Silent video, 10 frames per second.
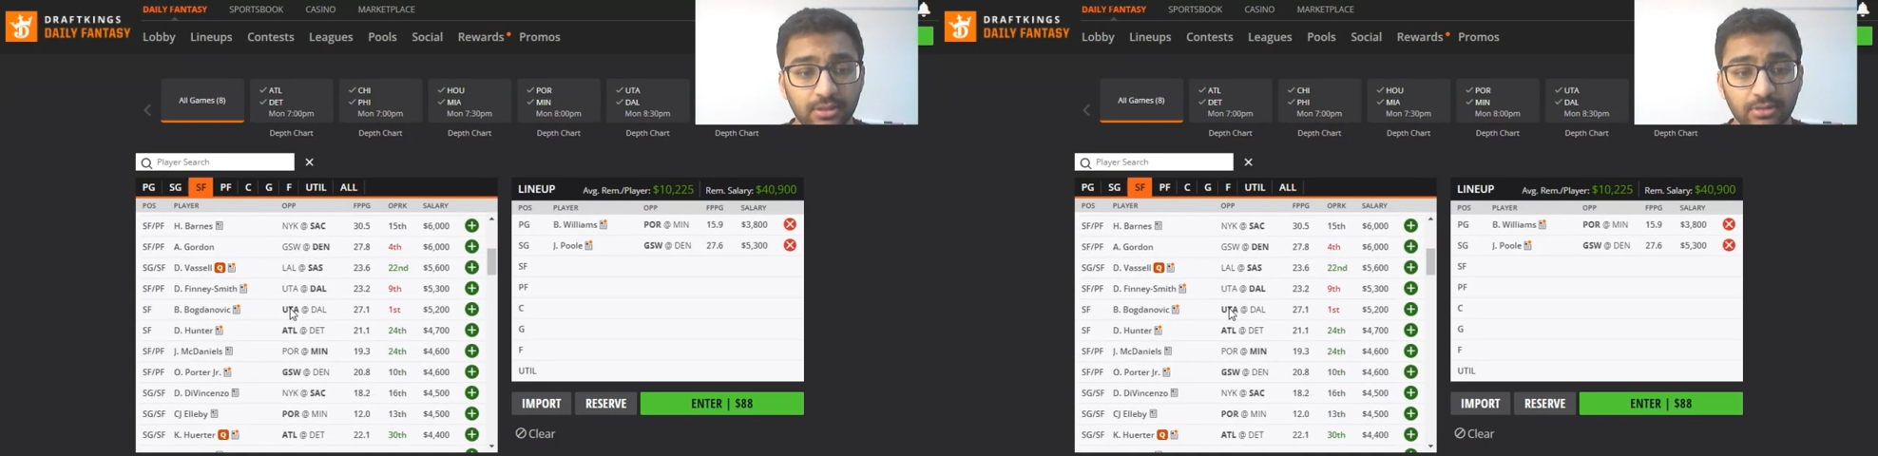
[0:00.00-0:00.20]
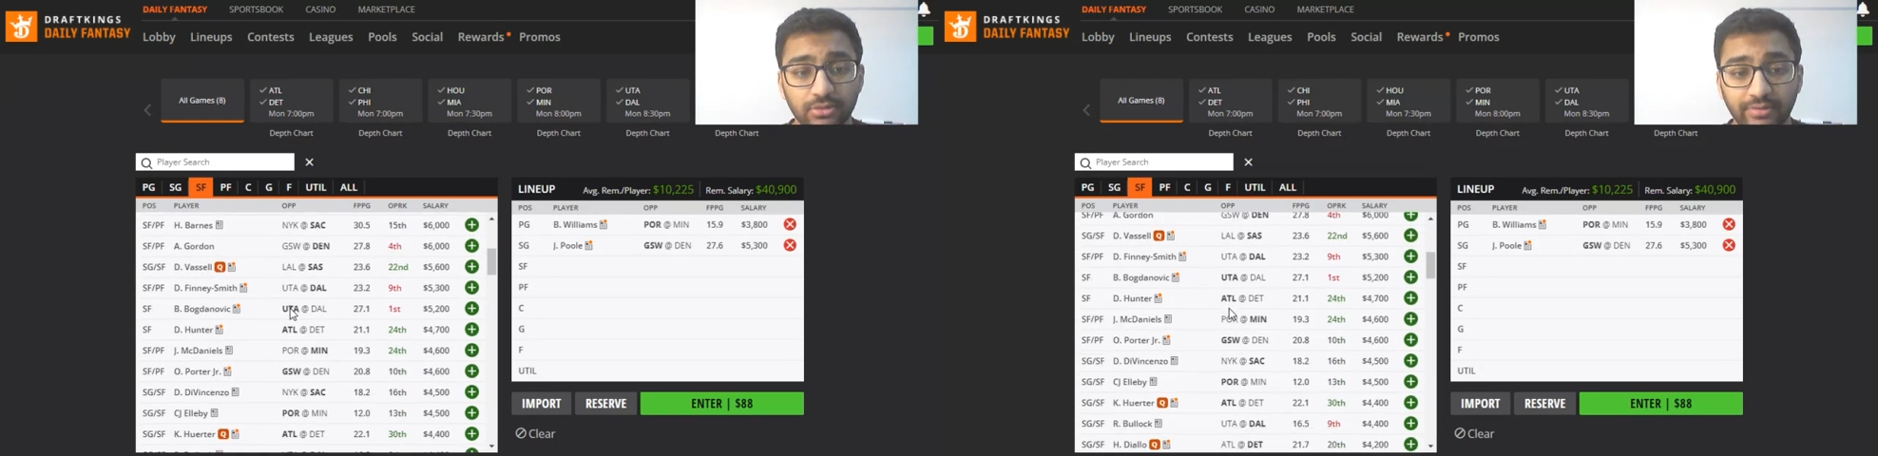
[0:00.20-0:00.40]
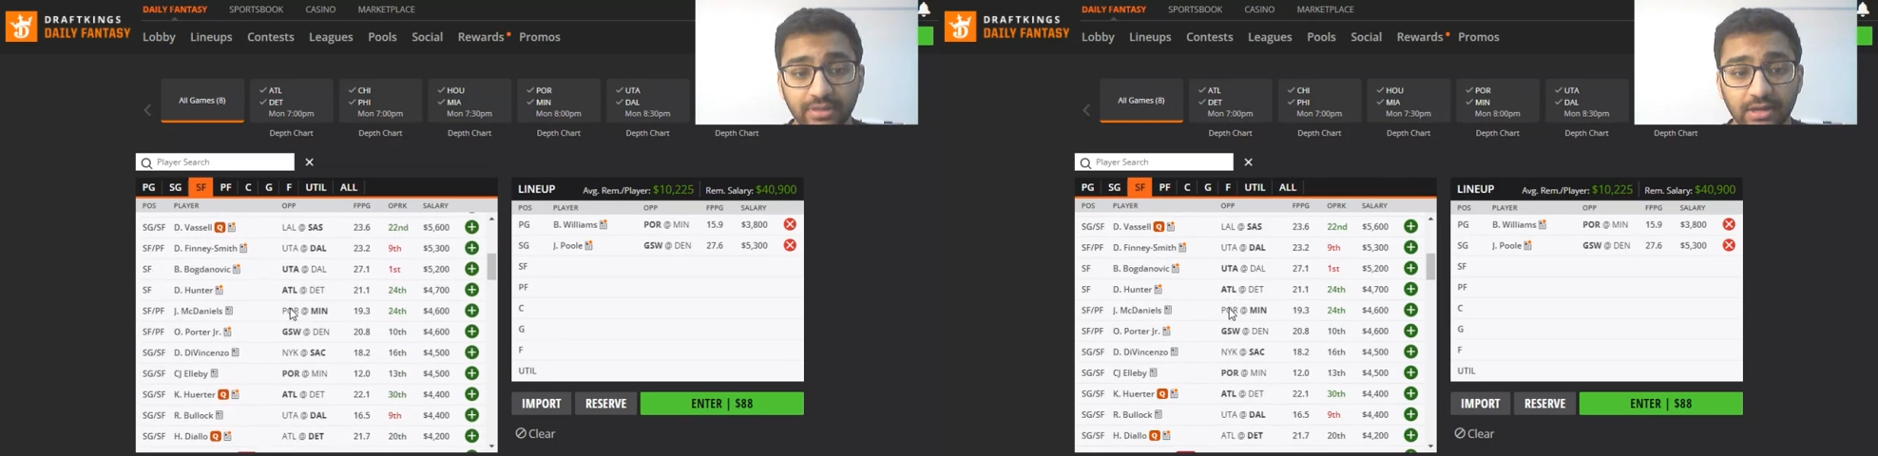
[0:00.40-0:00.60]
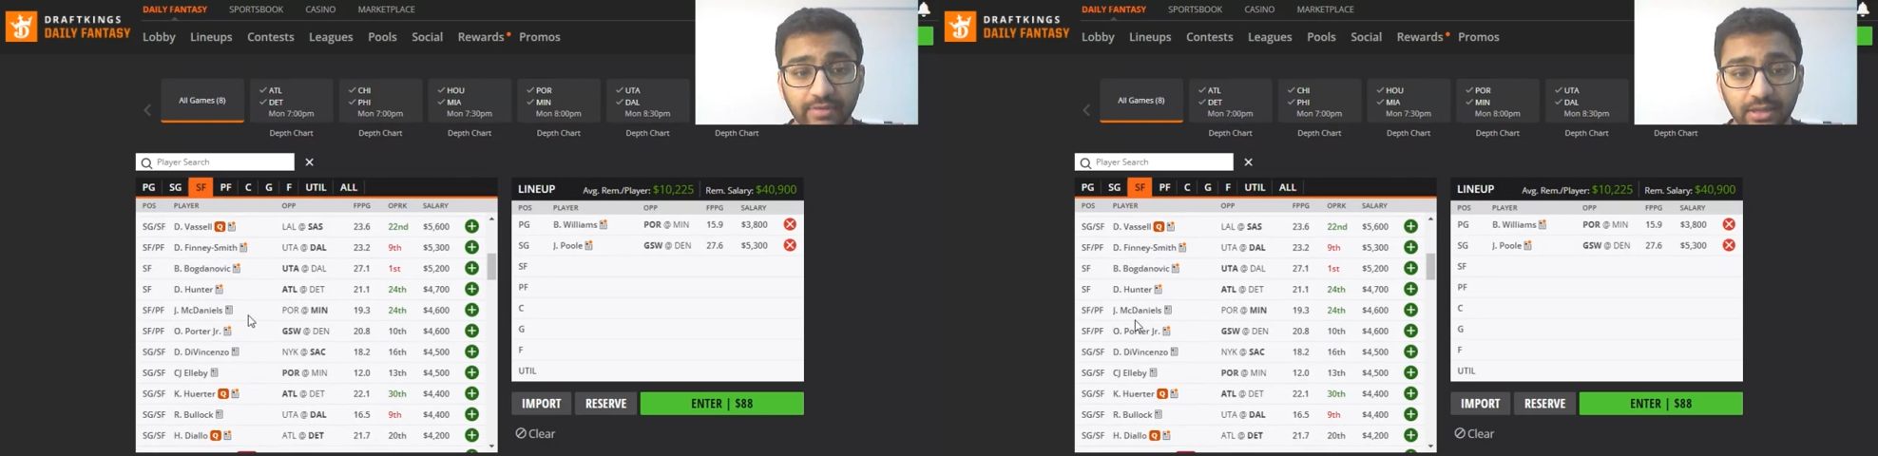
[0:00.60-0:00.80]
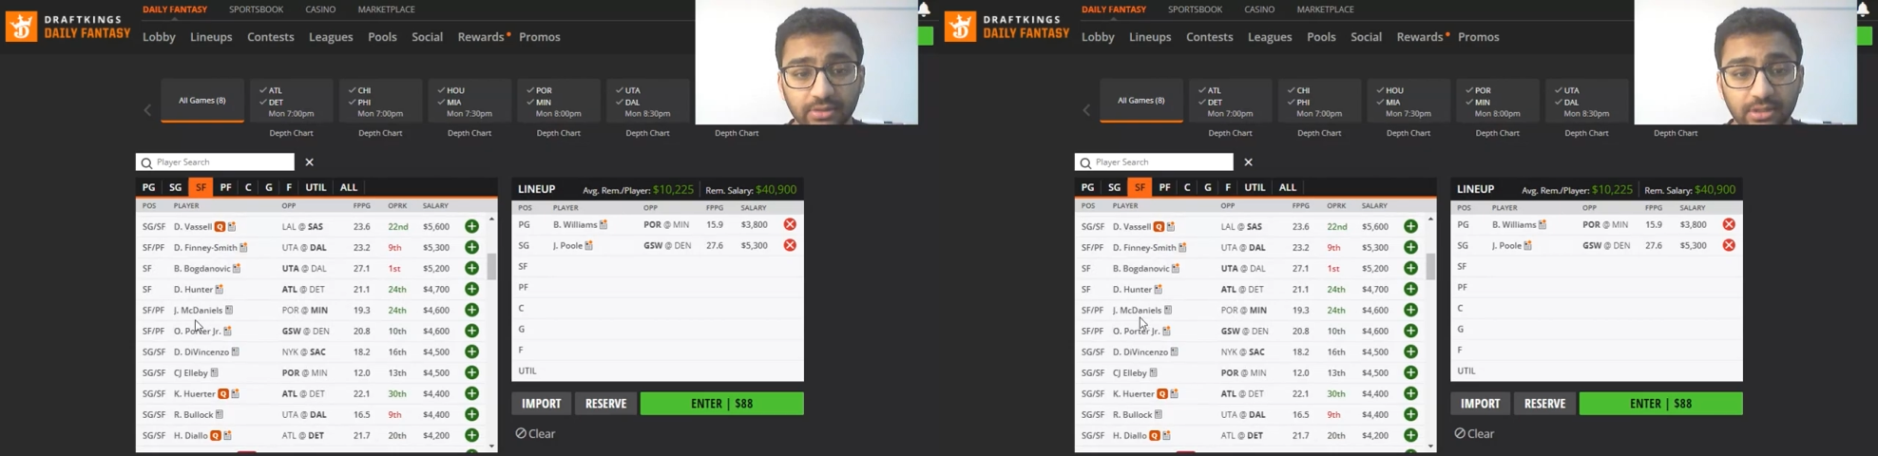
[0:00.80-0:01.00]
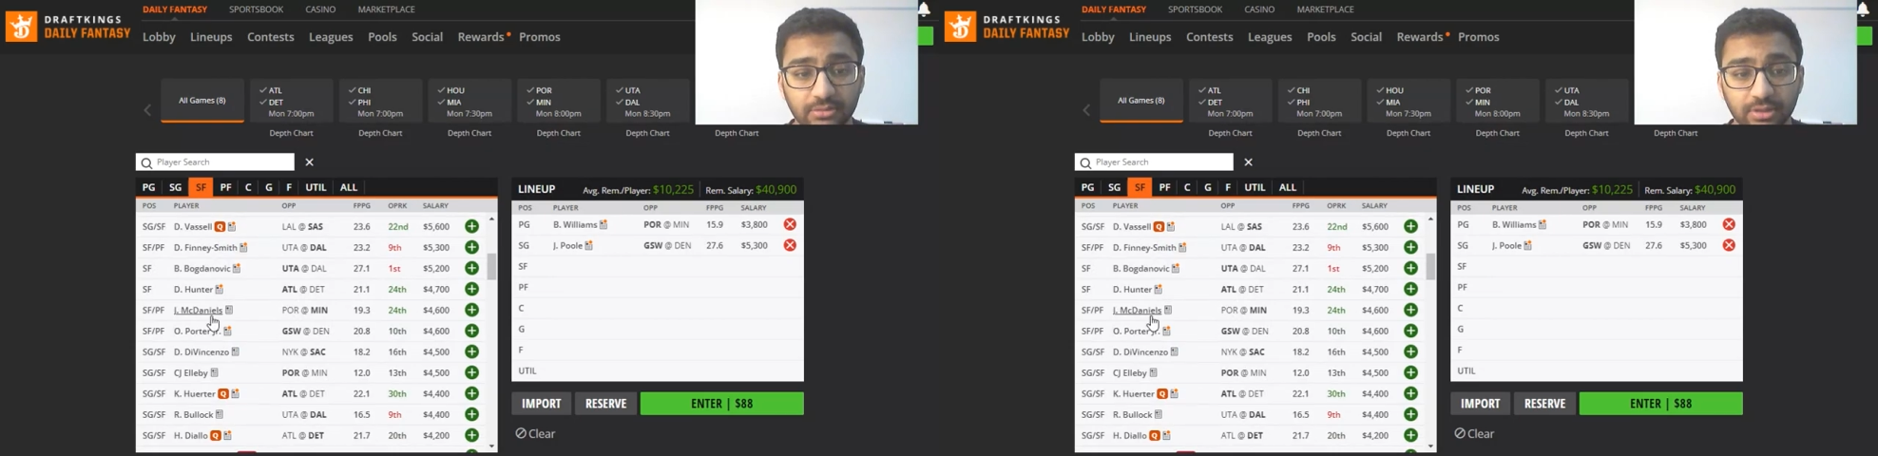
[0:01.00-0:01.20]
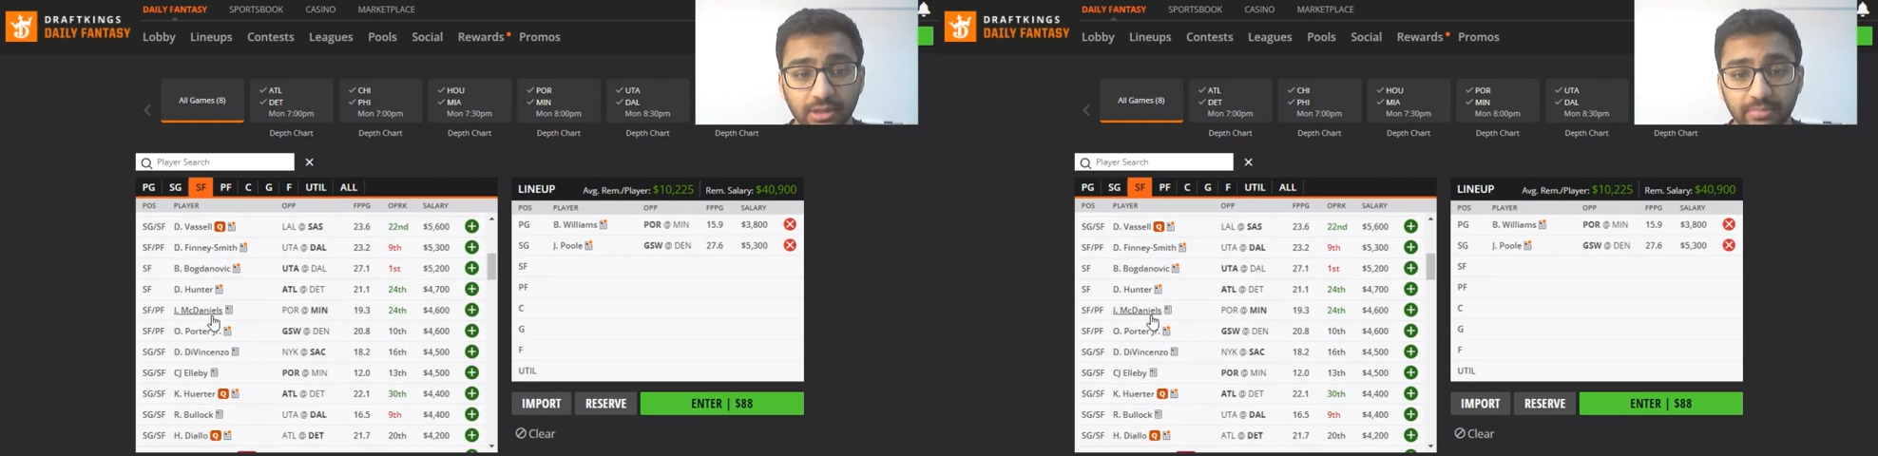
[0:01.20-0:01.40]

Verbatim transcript: You do have a lot of value here with like